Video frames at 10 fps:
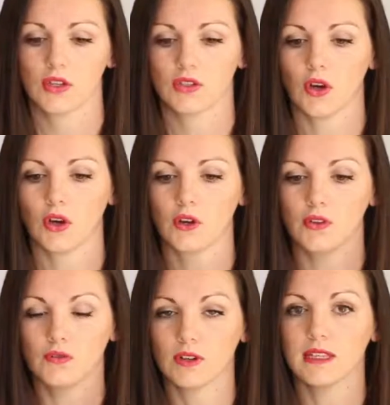So
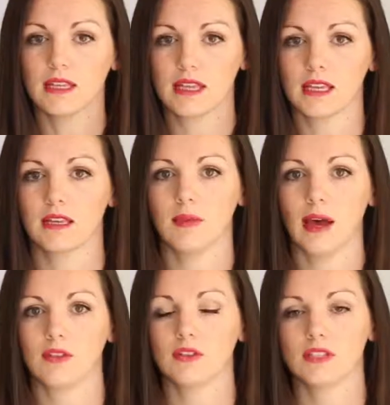really thinking
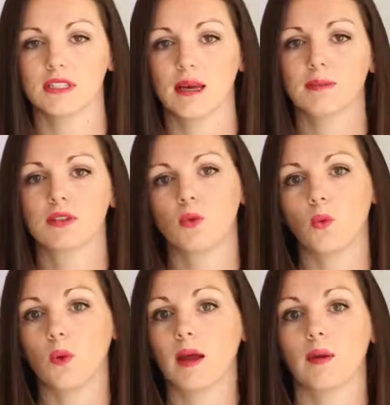about those steps
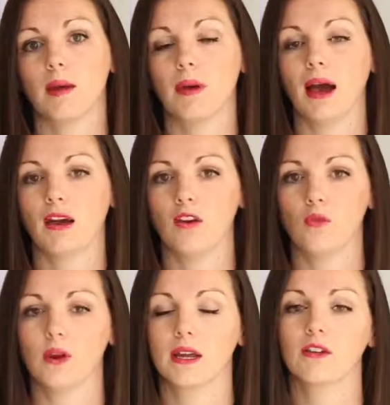way, way back of
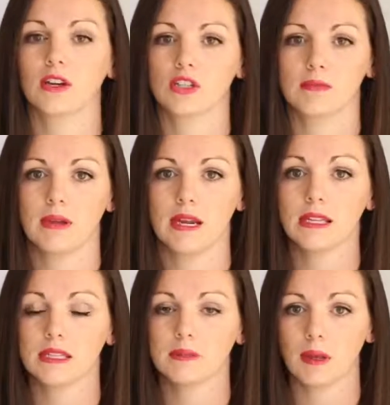where you're actually
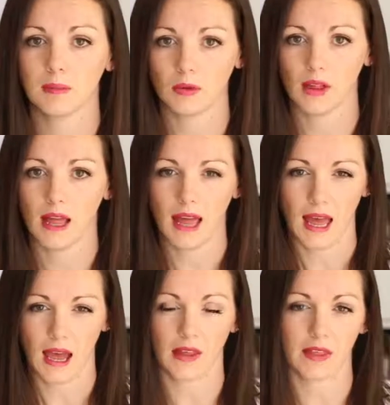meeting these people,
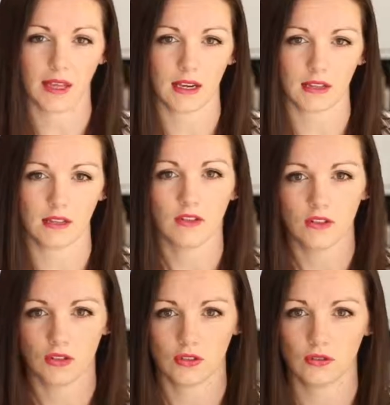how they're getting
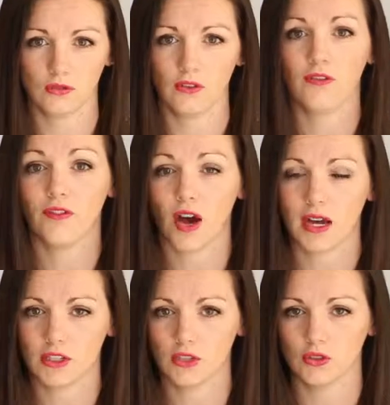to
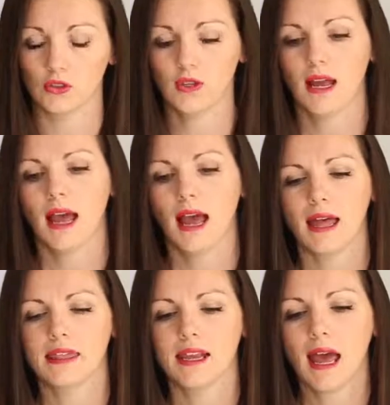find you,
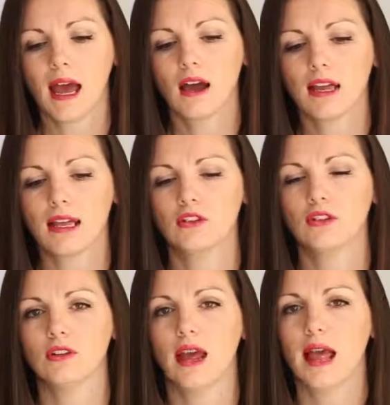and then how can
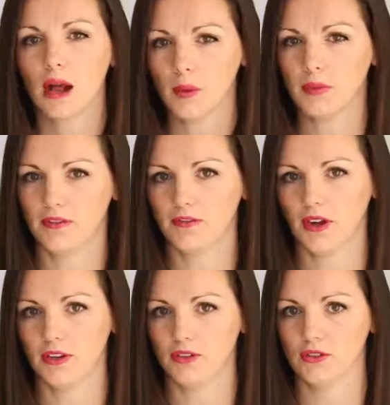you help them
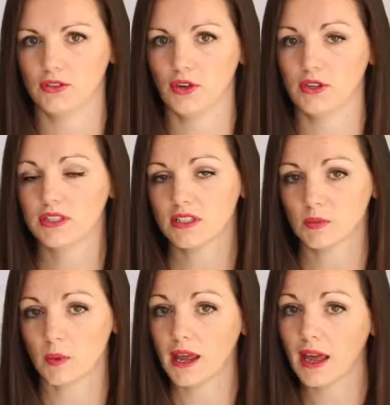find you? So this
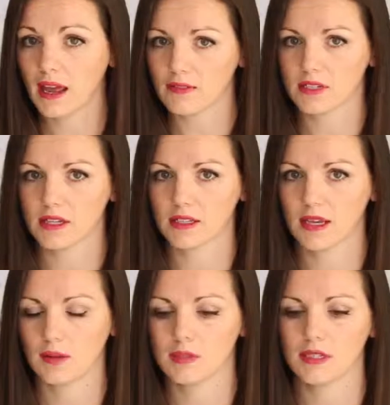is where advertising
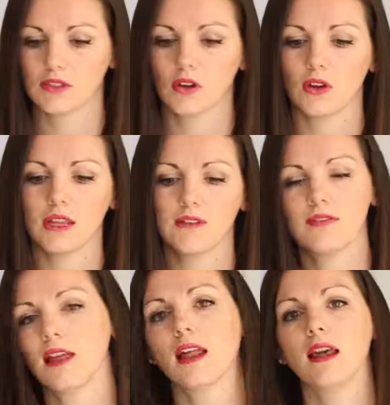comes in. So
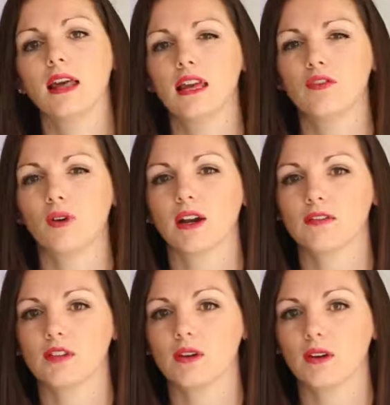if one
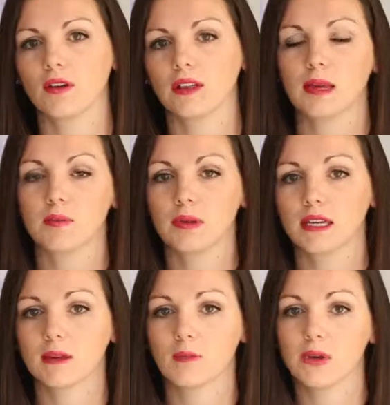of the
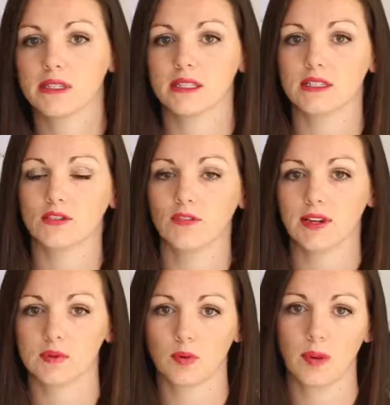beginning points is your
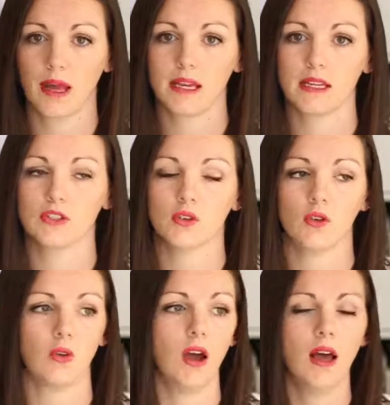Facebook page,
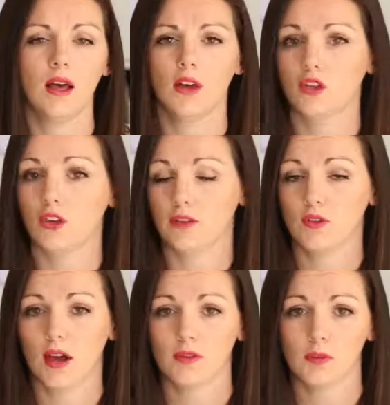or
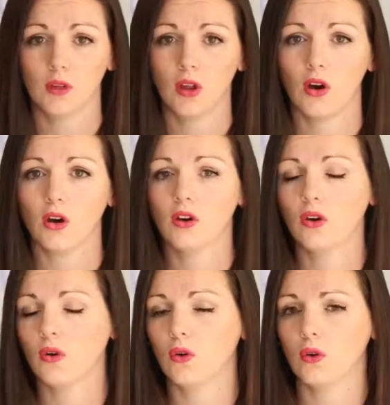if you have a
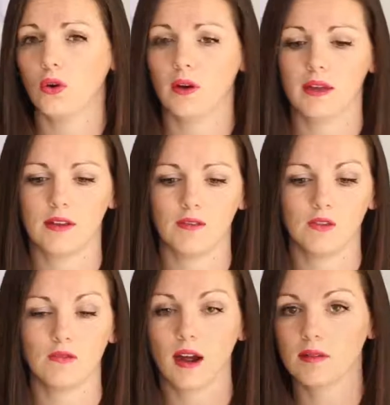blog, or if
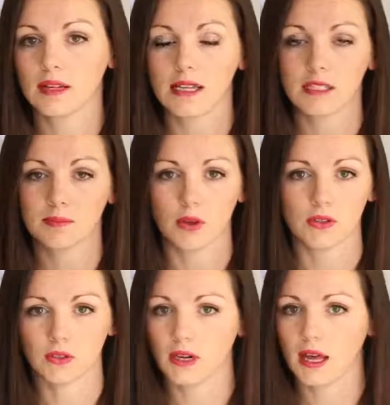you write guest
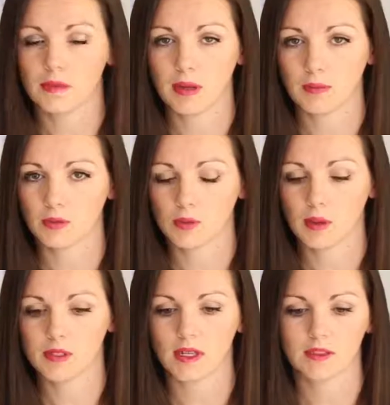posts on other people's
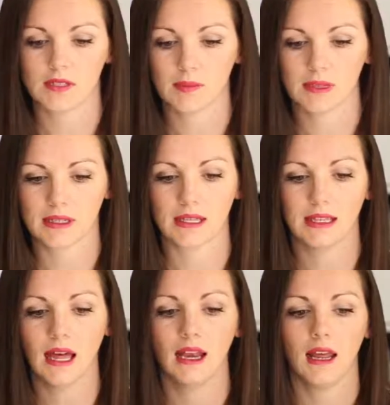websites or something
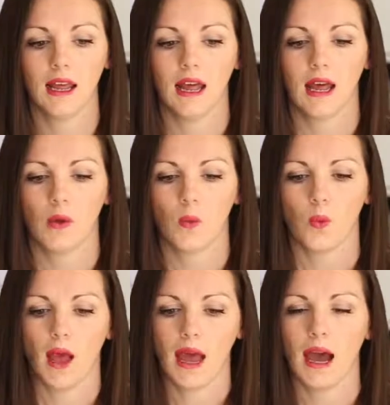like that,
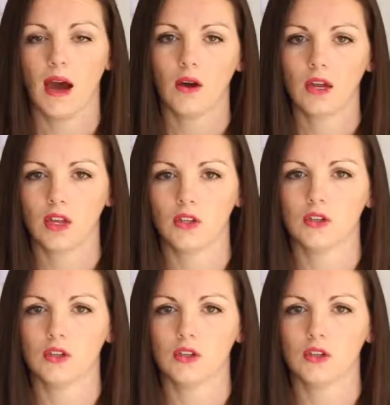how can